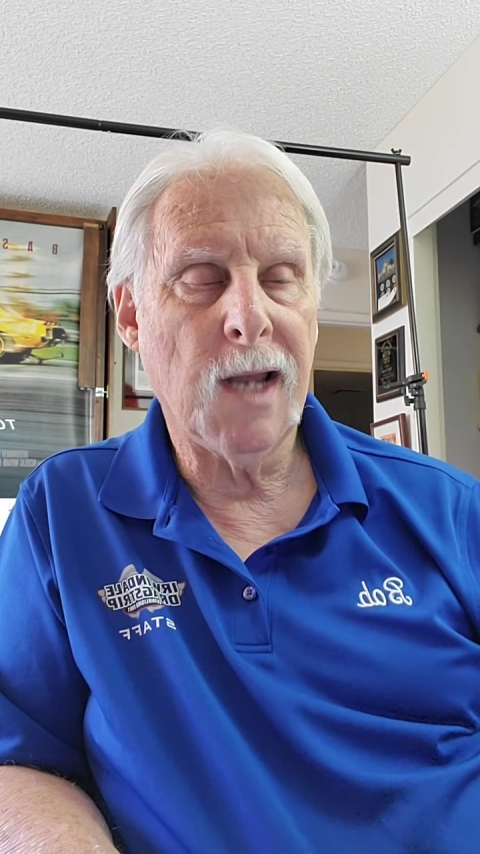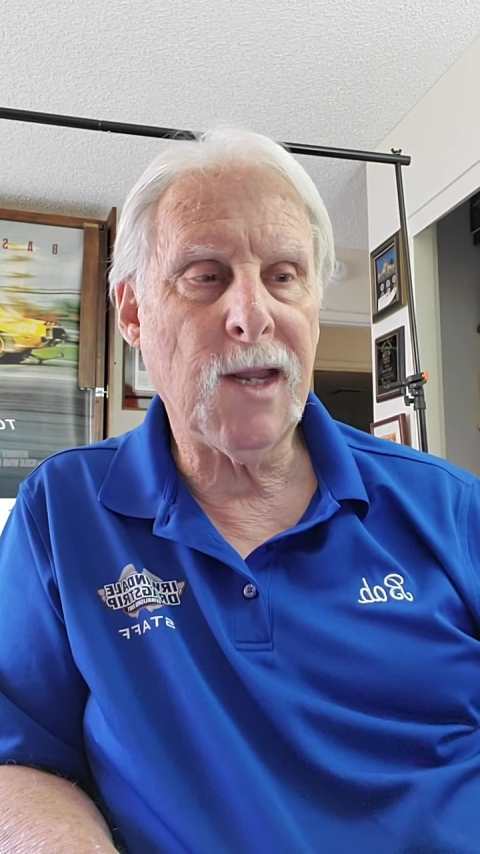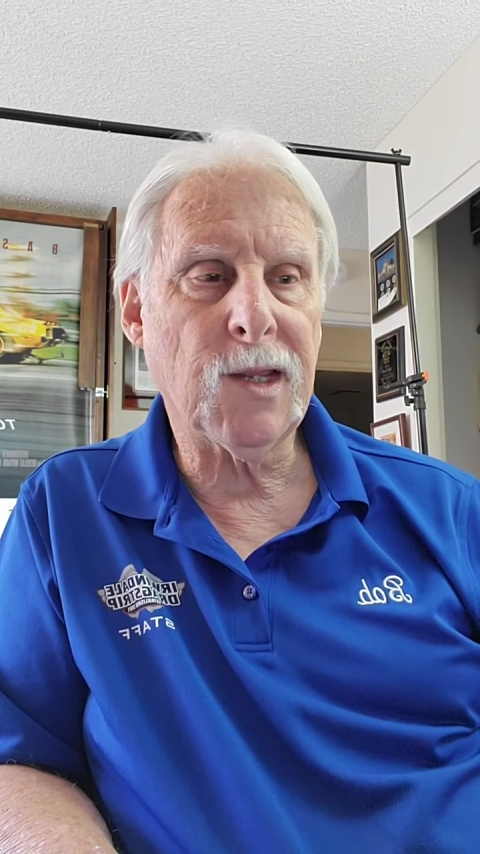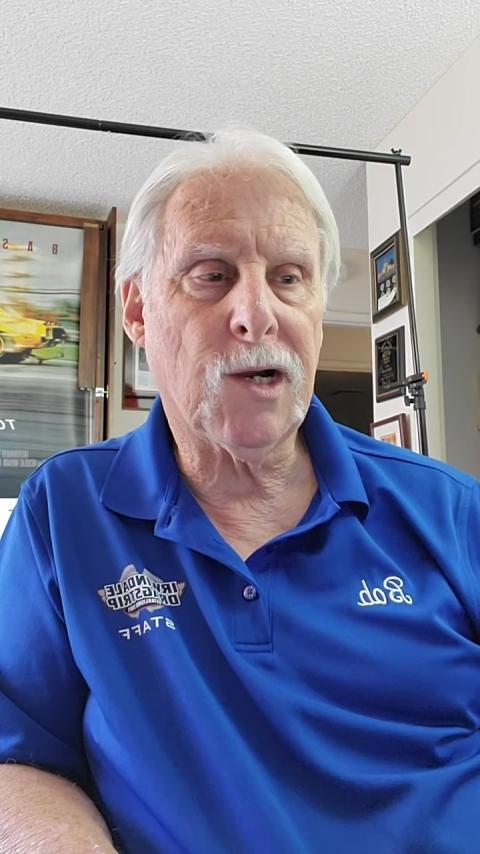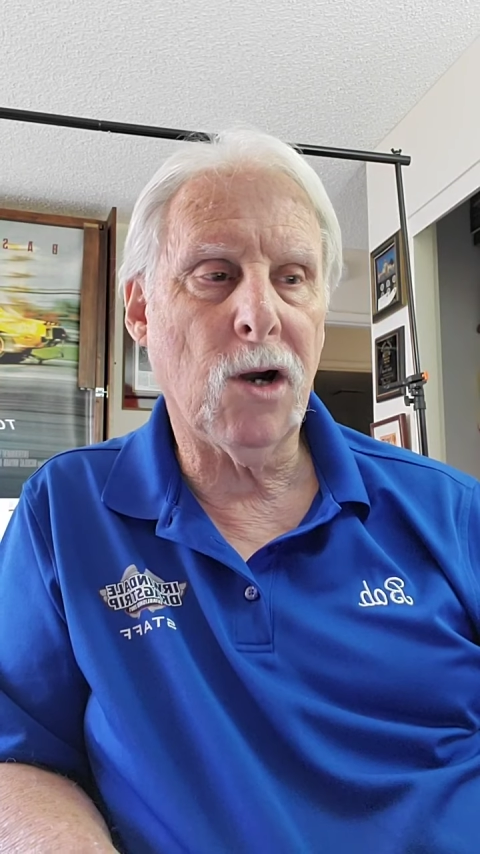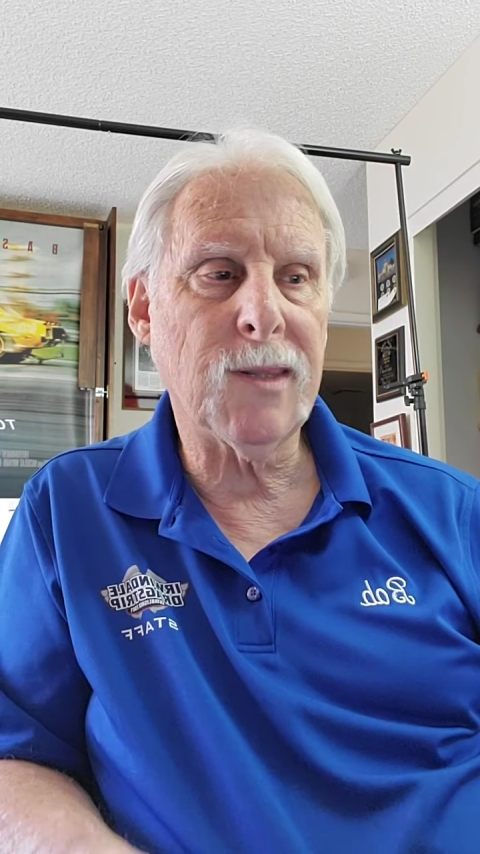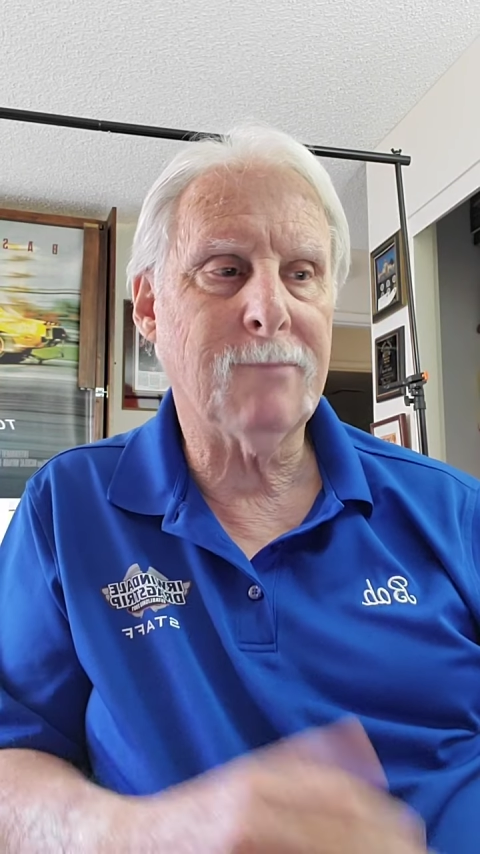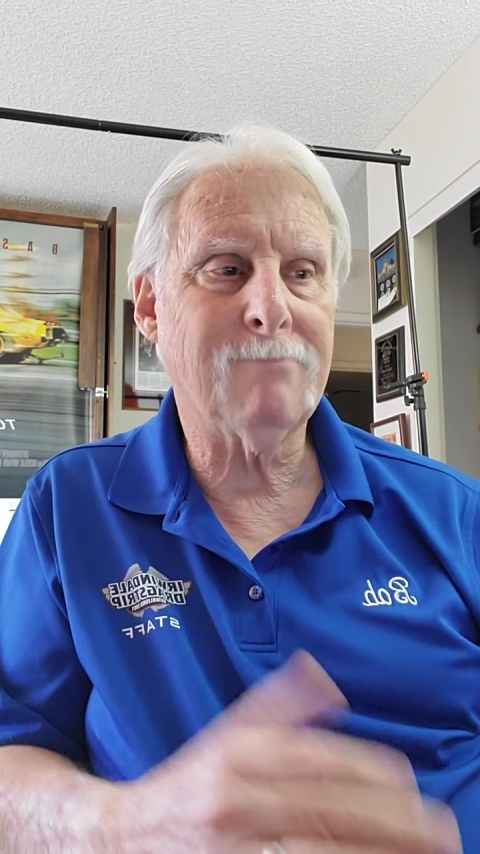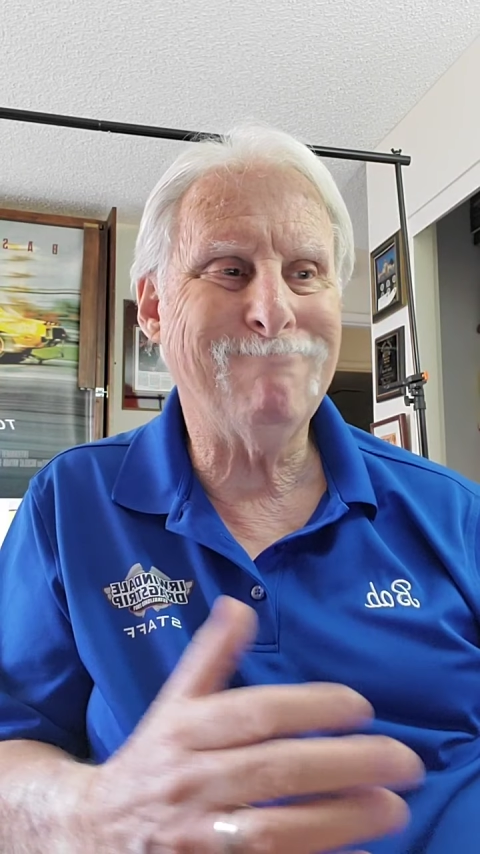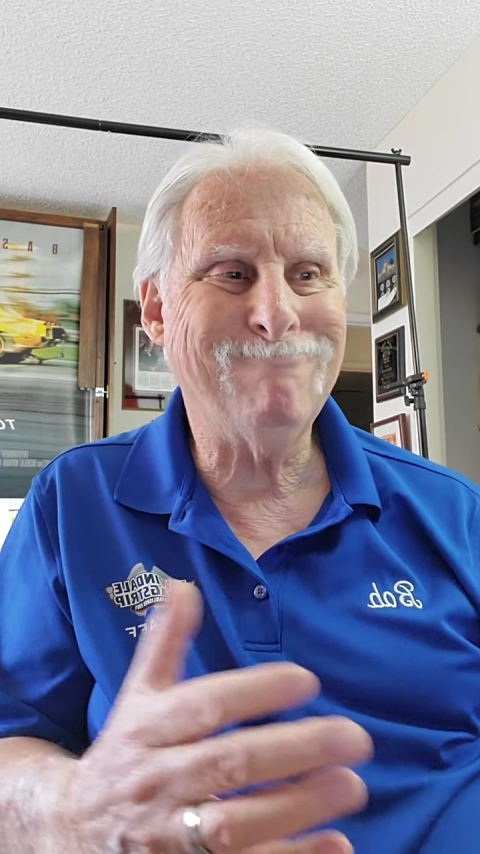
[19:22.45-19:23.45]
Another car
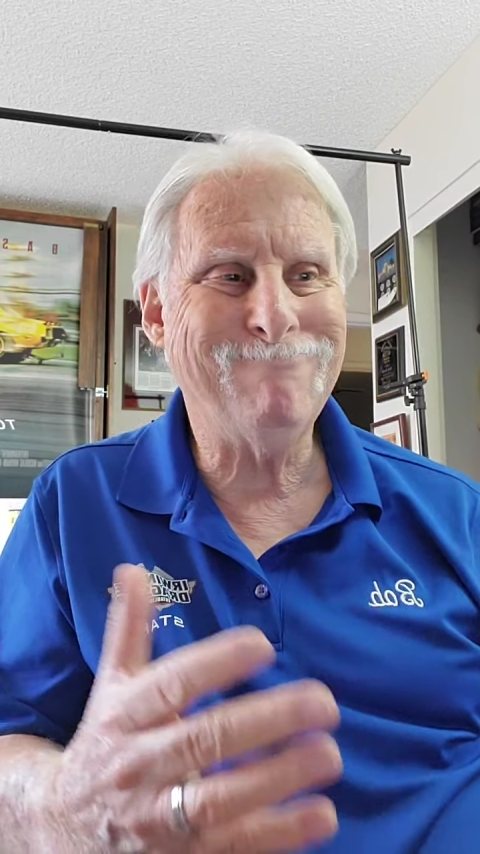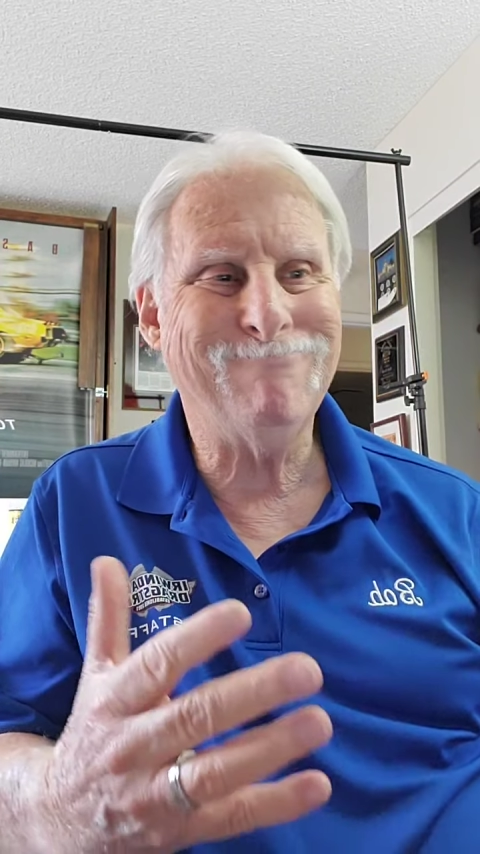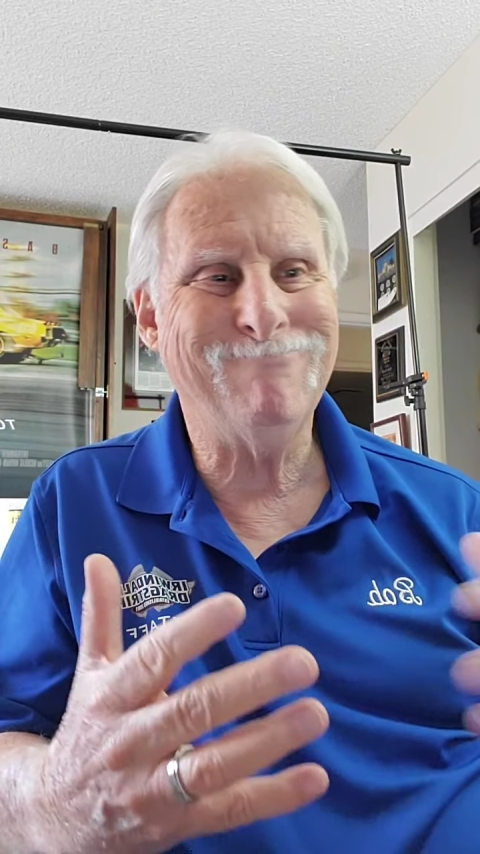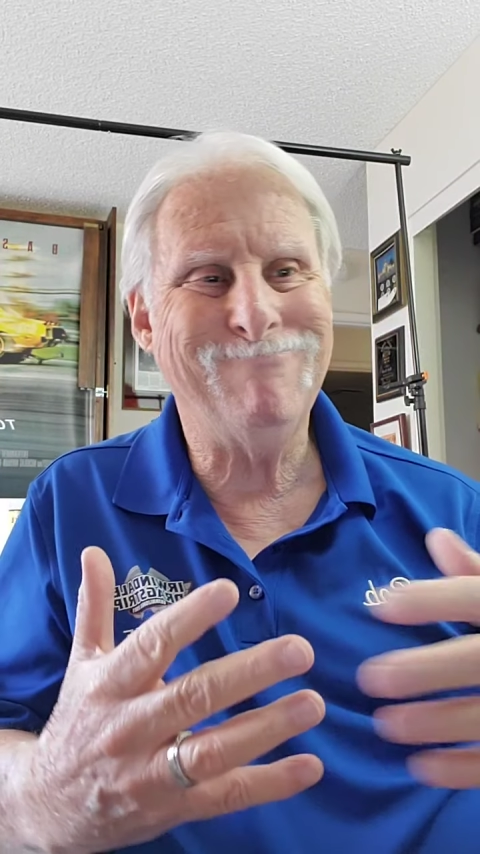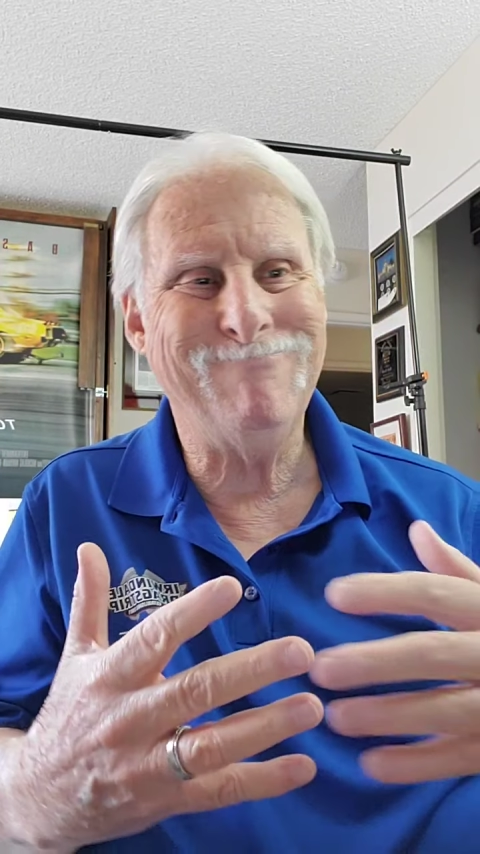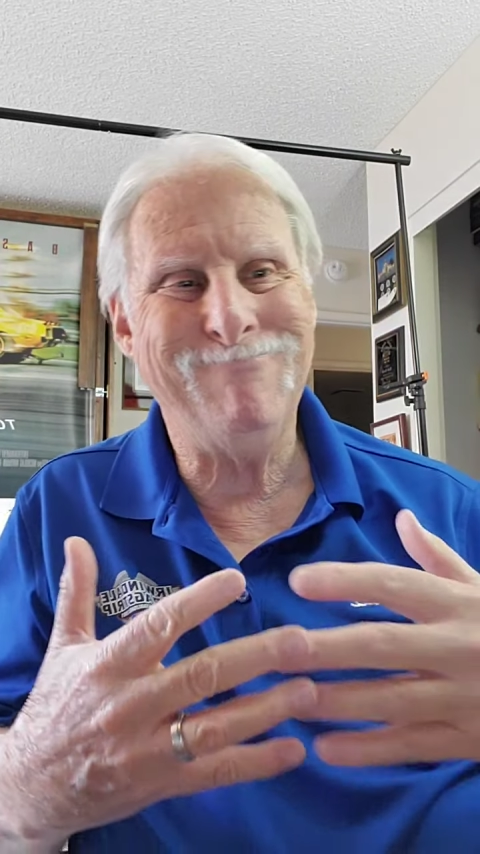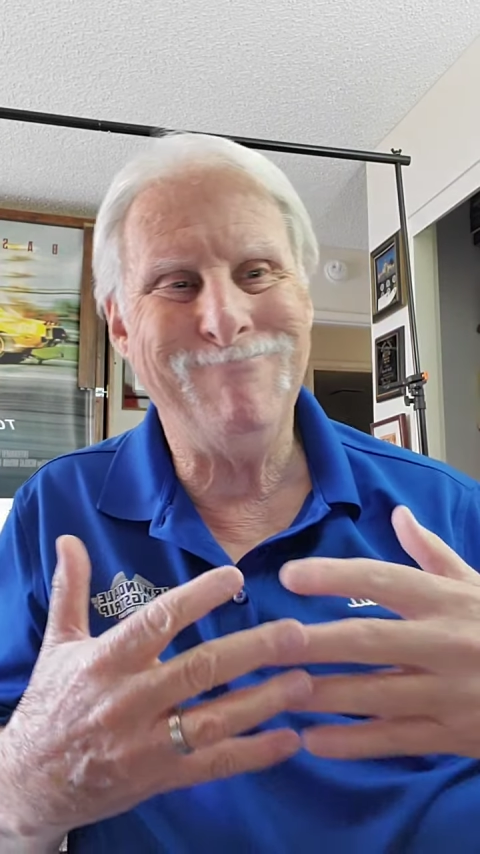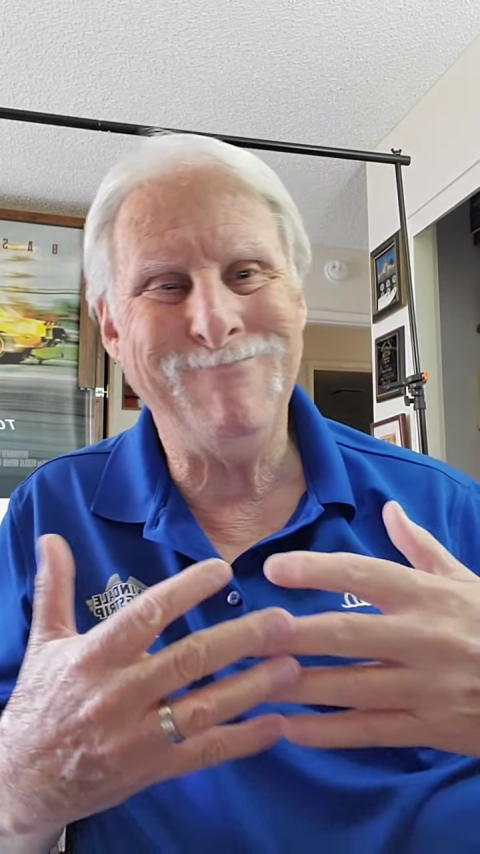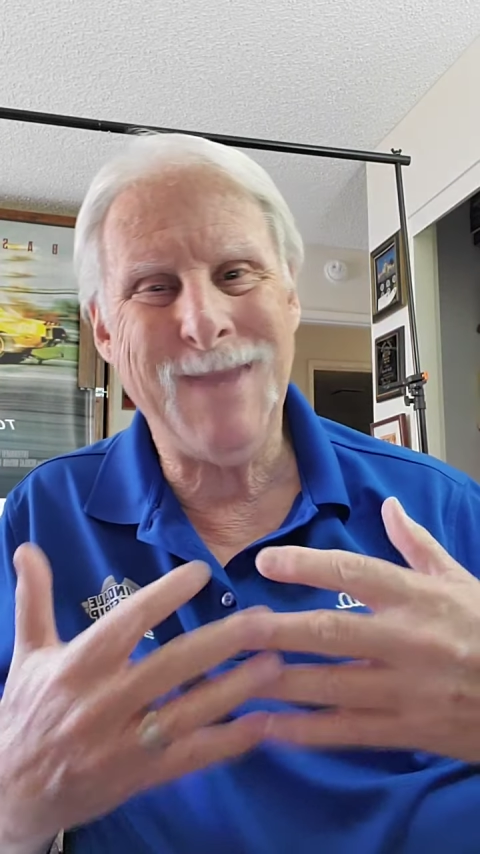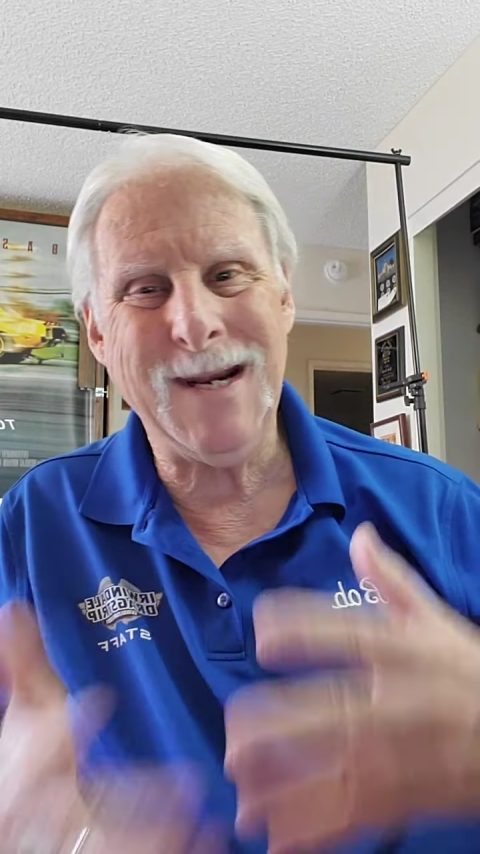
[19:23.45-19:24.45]
that
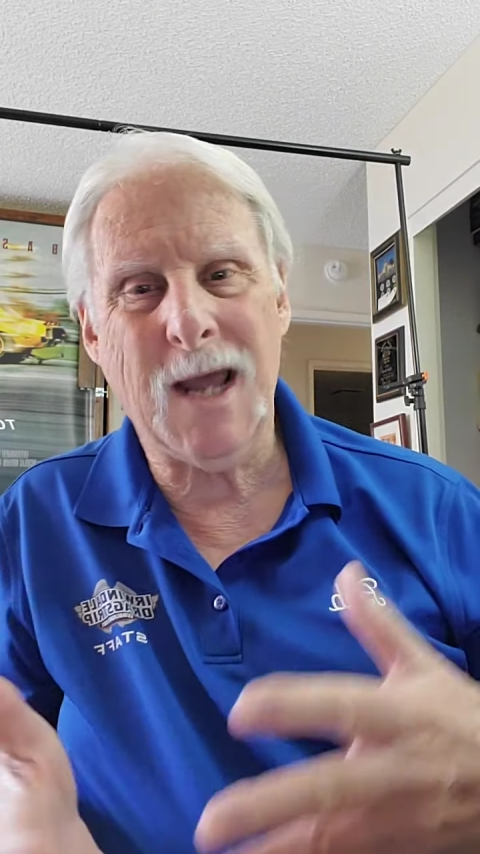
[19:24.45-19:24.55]
may